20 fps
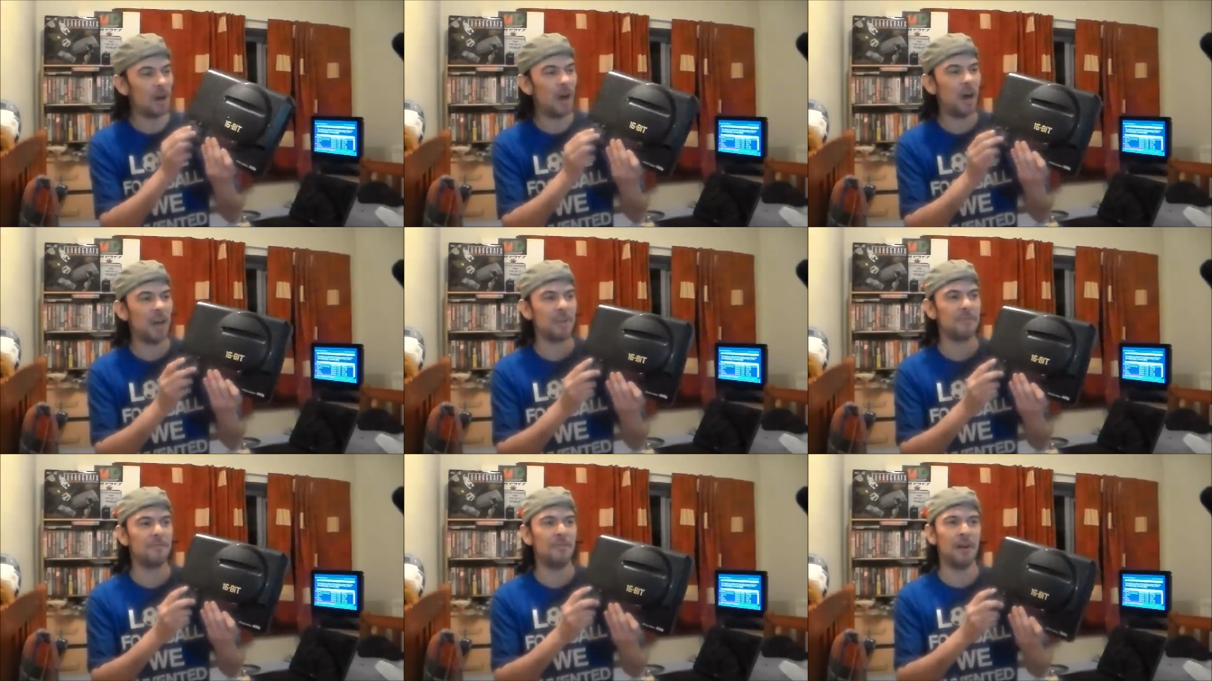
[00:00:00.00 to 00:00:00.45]

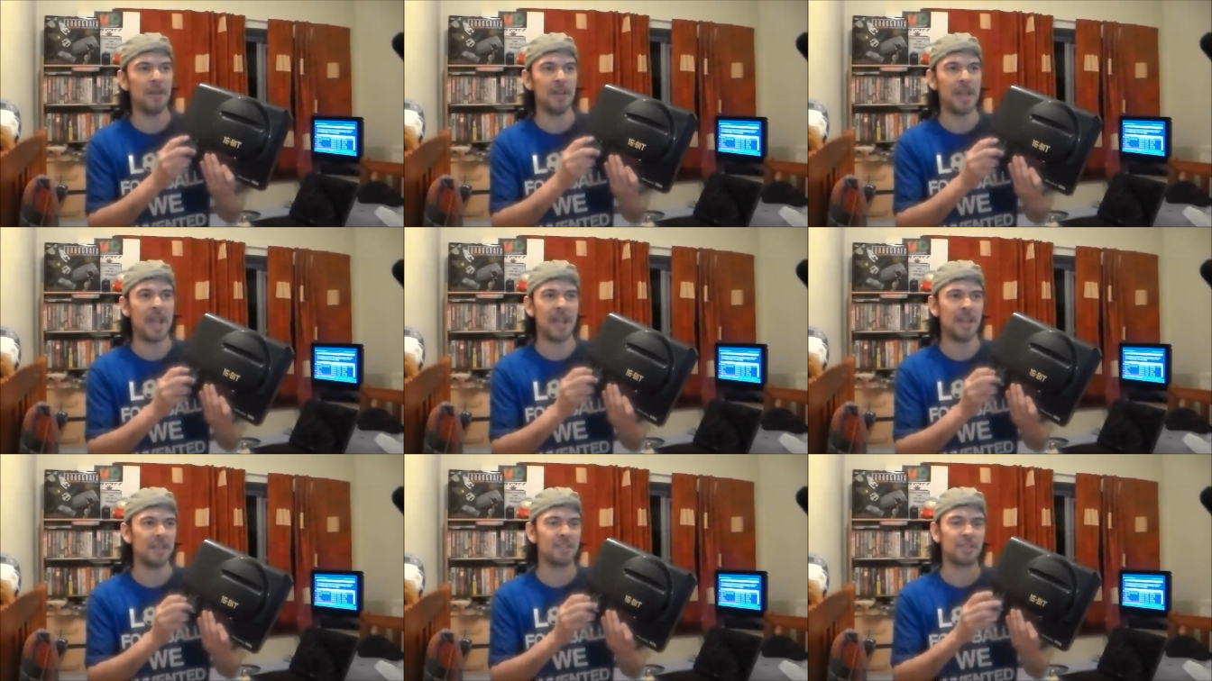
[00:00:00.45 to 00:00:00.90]

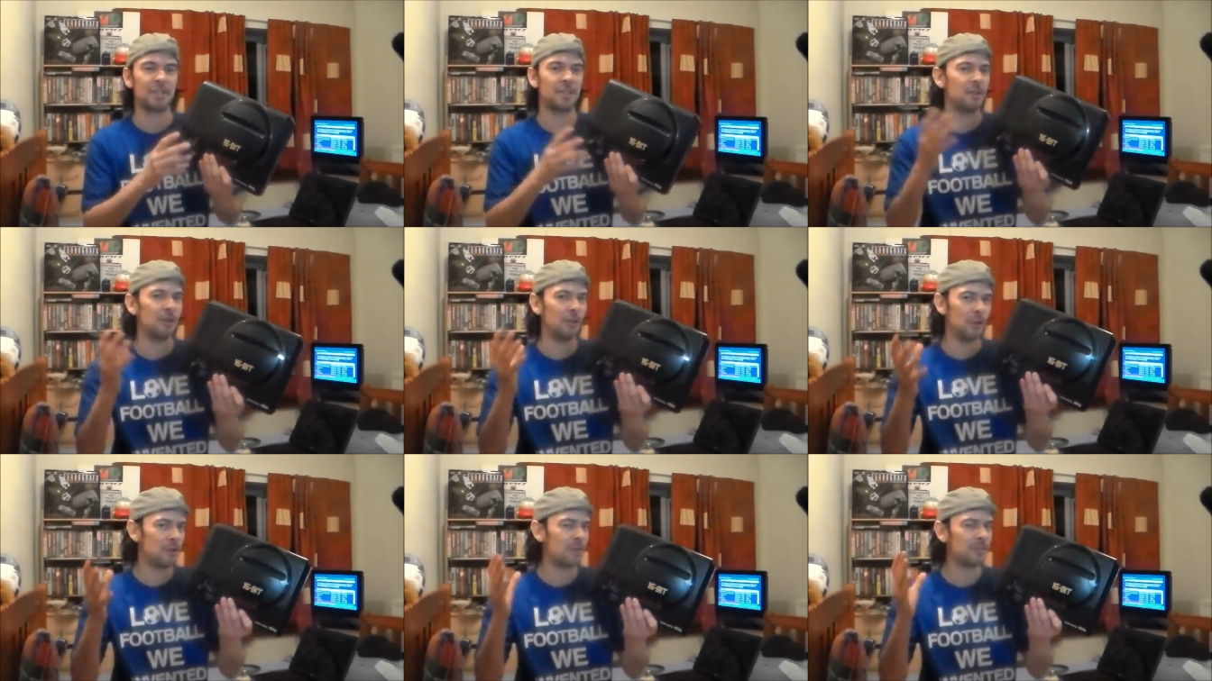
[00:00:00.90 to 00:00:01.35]
hi-fi
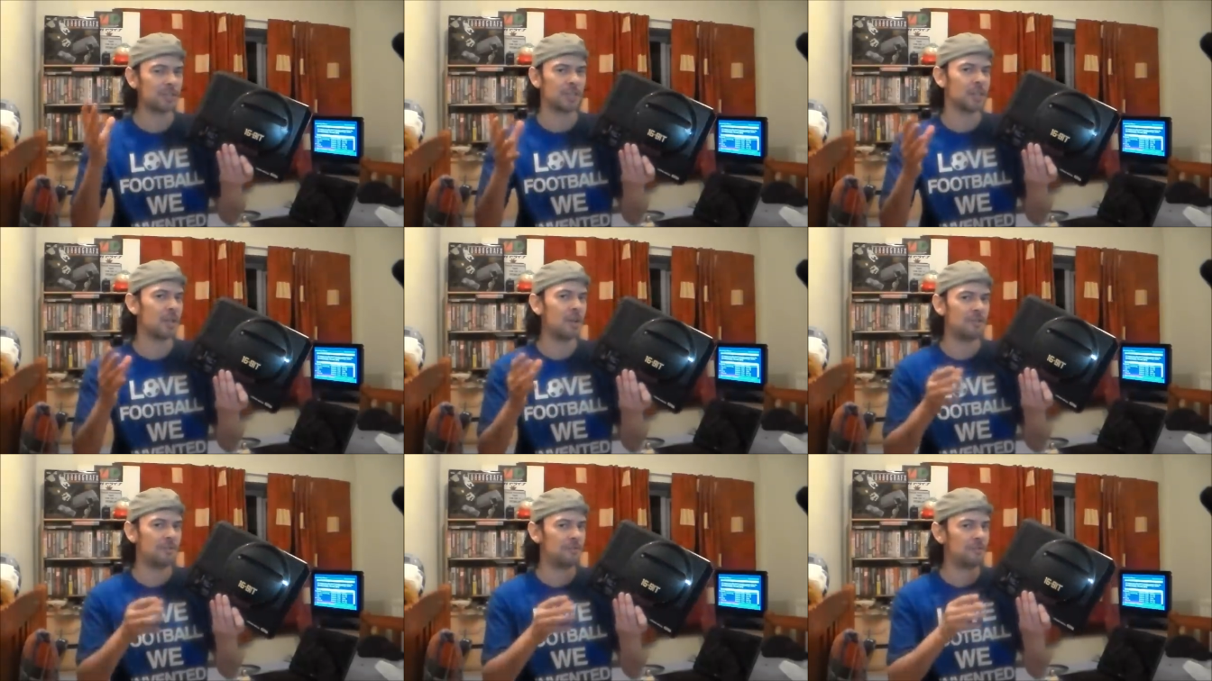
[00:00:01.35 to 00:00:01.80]
esque look of
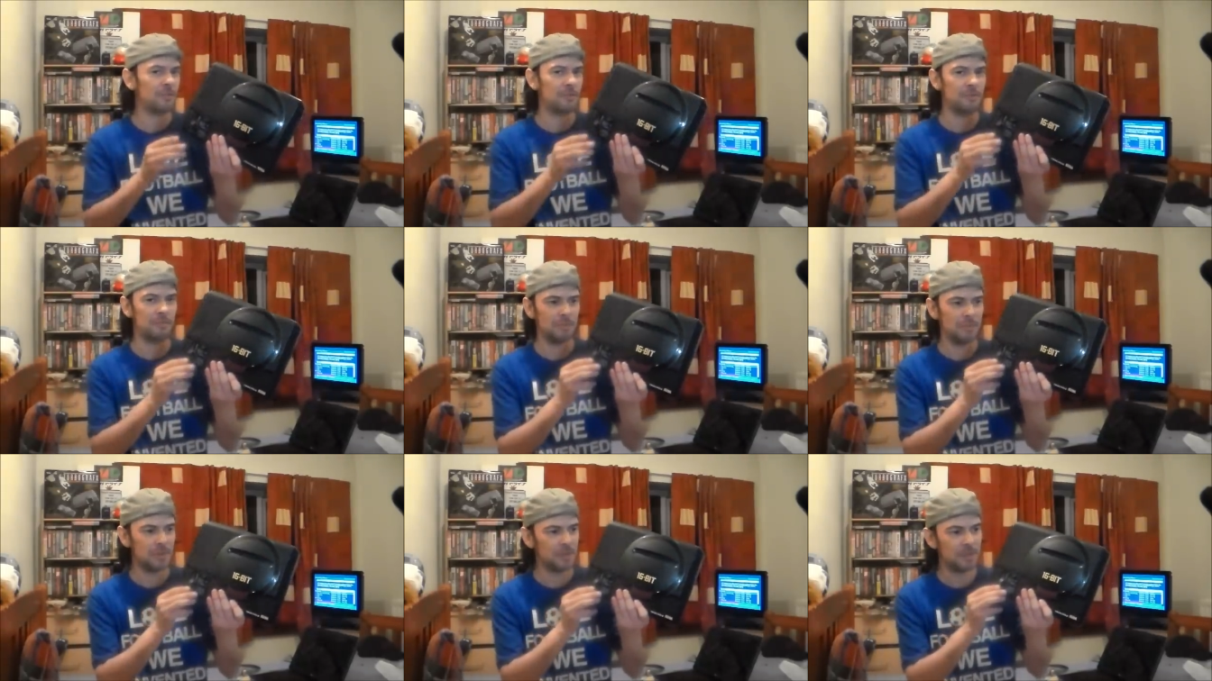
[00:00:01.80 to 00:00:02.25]
stuff
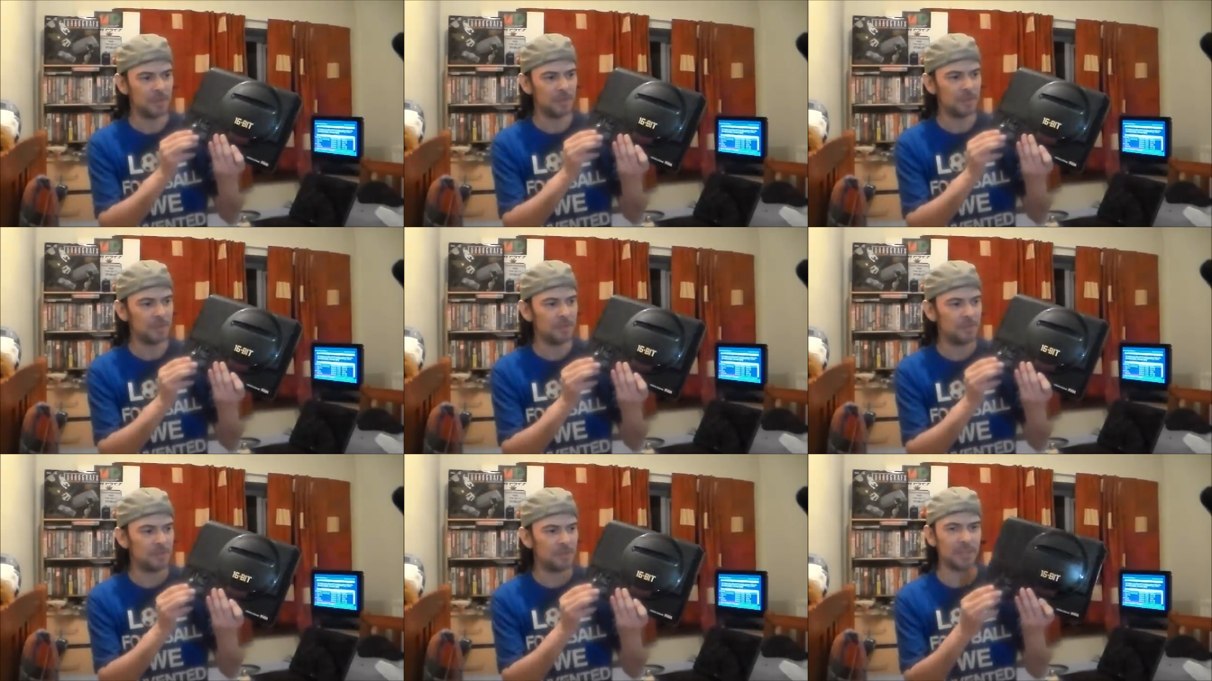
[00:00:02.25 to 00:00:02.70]
from
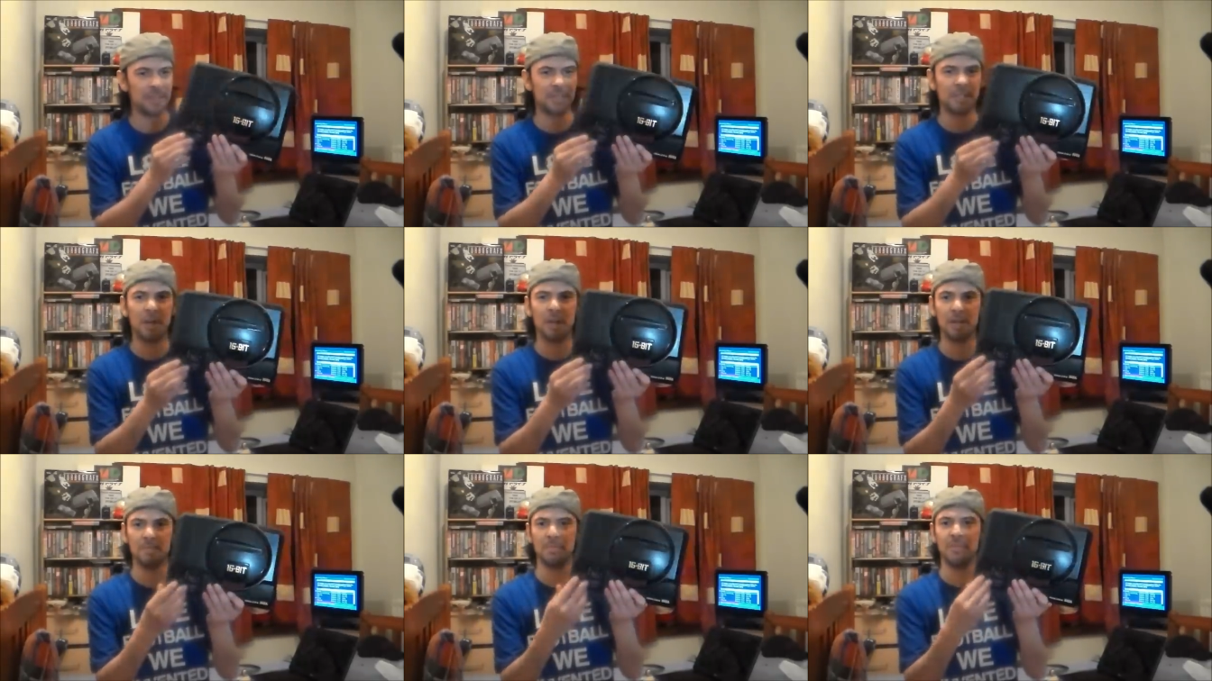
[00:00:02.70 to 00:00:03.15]

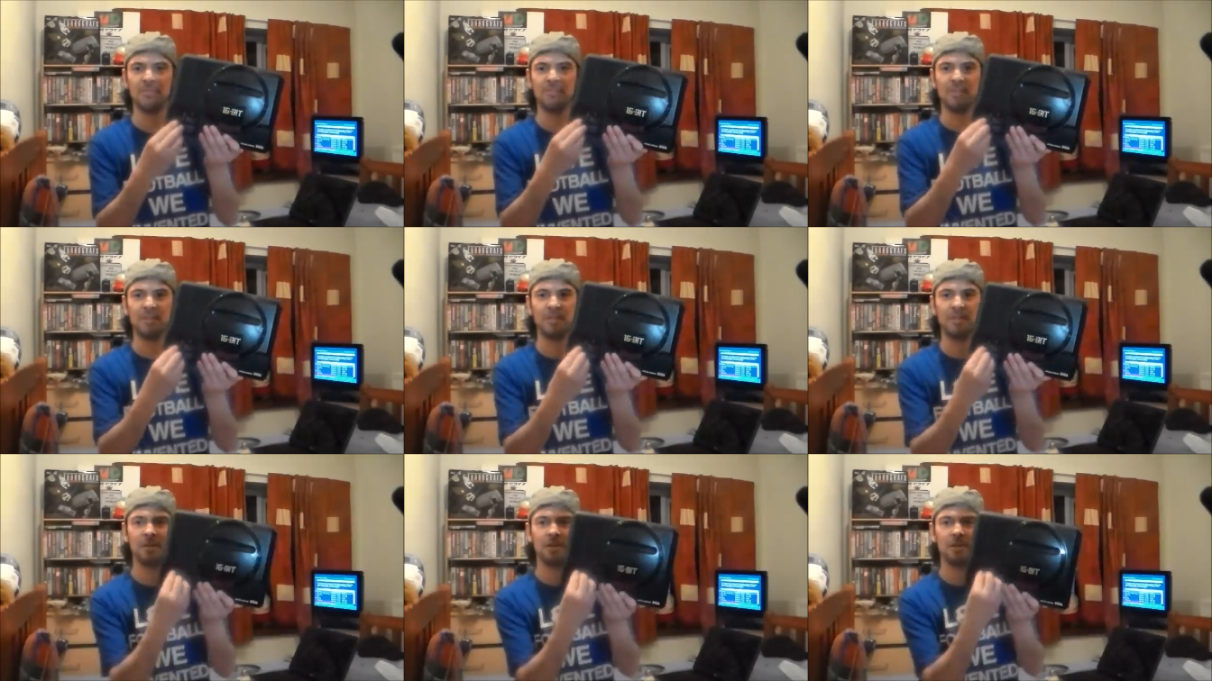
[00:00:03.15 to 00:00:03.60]
this time
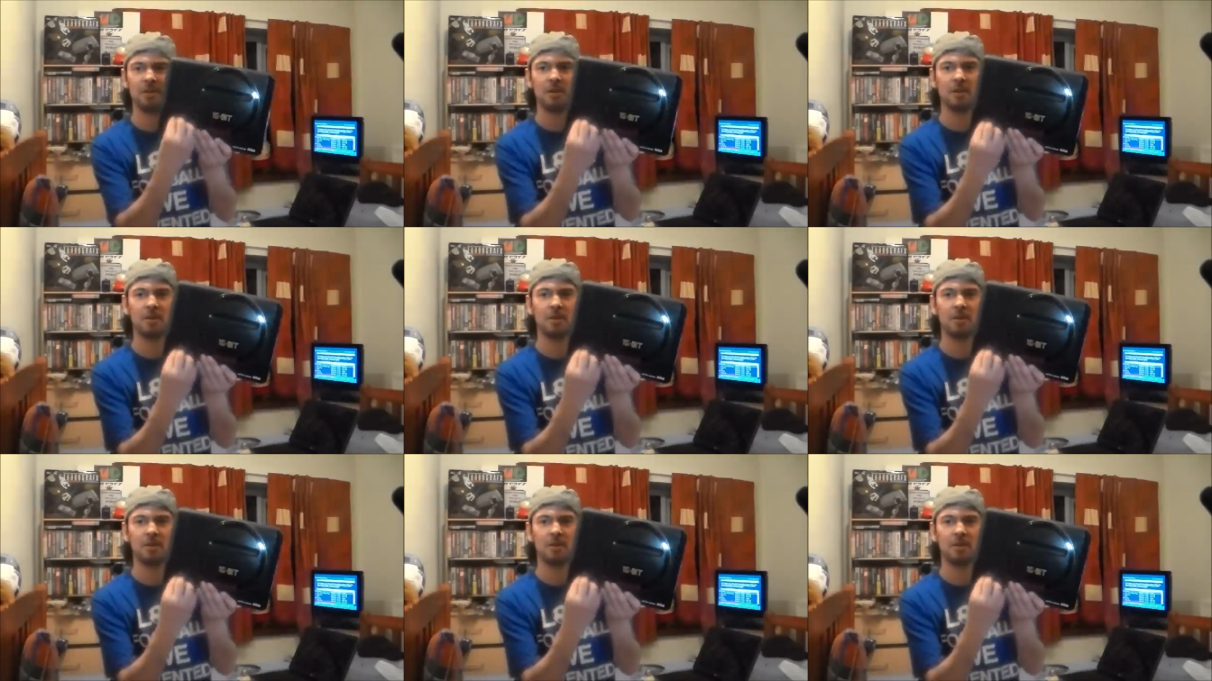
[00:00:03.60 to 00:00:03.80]
period.